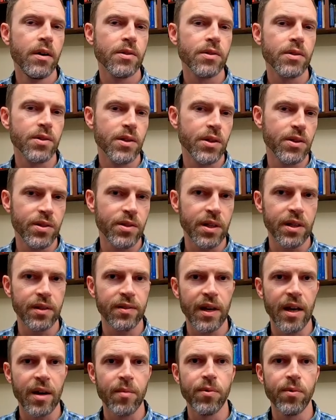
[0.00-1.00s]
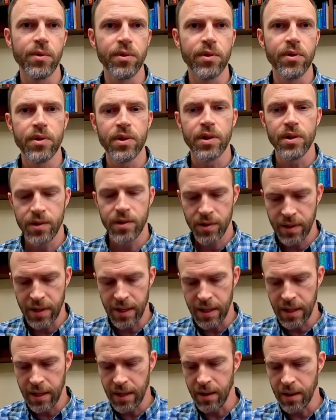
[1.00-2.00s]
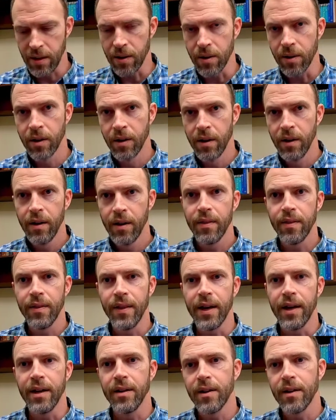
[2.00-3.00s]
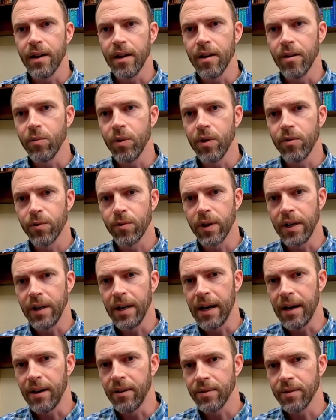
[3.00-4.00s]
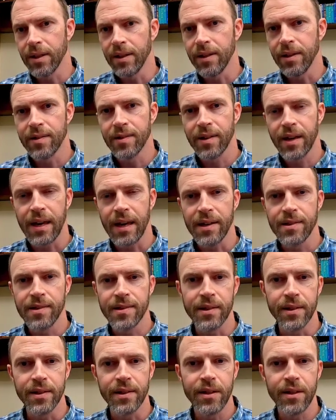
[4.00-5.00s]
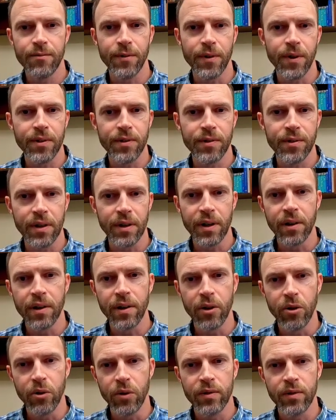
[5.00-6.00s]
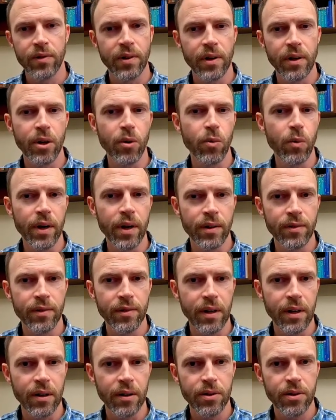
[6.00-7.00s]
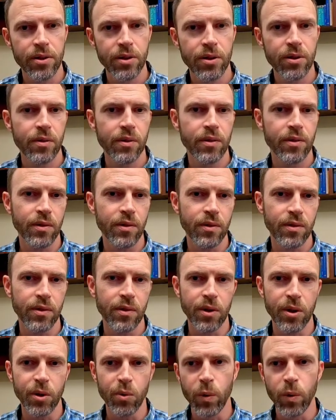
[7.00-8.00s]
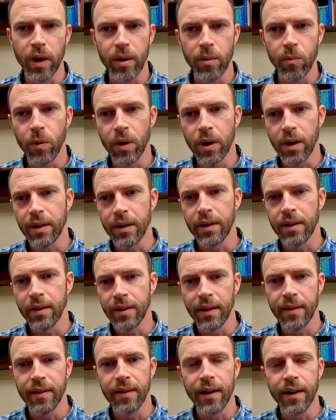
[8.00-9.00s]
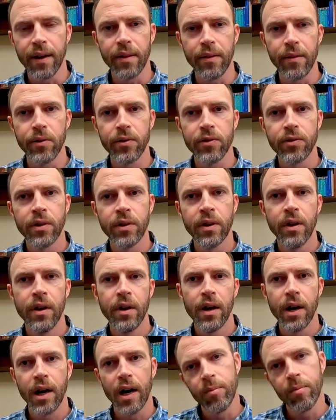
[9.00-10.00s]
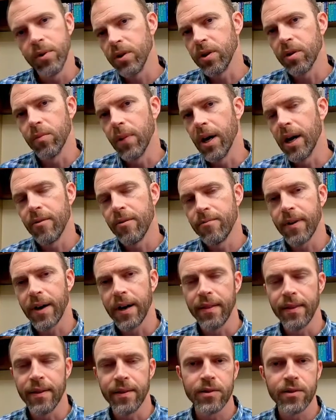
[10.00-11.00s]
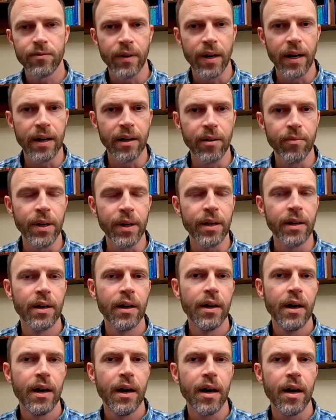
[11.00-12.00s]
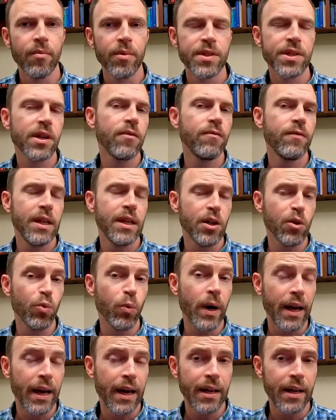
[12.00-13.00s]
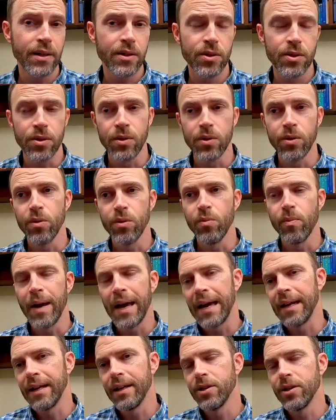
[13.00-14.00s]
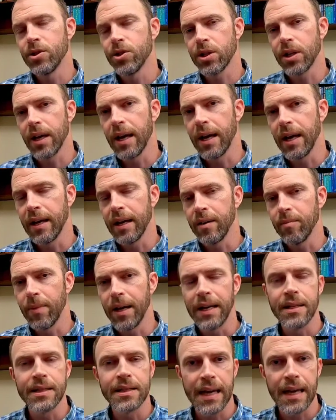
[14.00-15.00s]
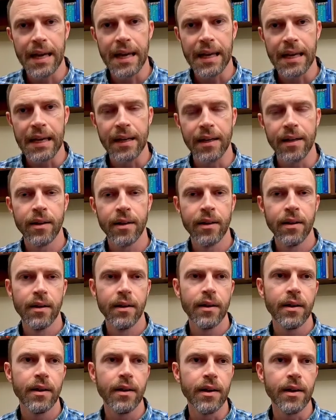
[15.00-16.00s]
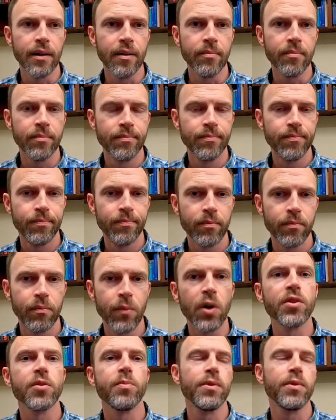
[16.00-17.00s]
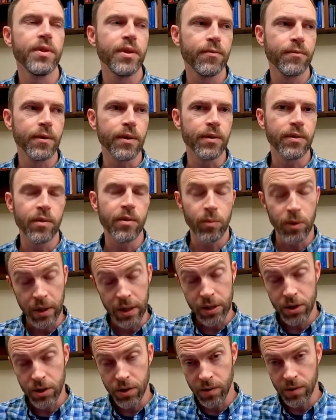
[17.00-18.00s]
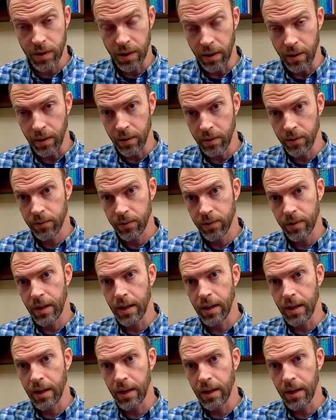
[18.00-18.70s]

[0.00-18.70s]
So here's an example. You can see here that we've written out, in this case, the default scenario in scenario 1 and scenario 2, and so it's going to run one and then the others. And you can modify this file, but it's a convenient way to manage and maintain multiple different simulation scenarios.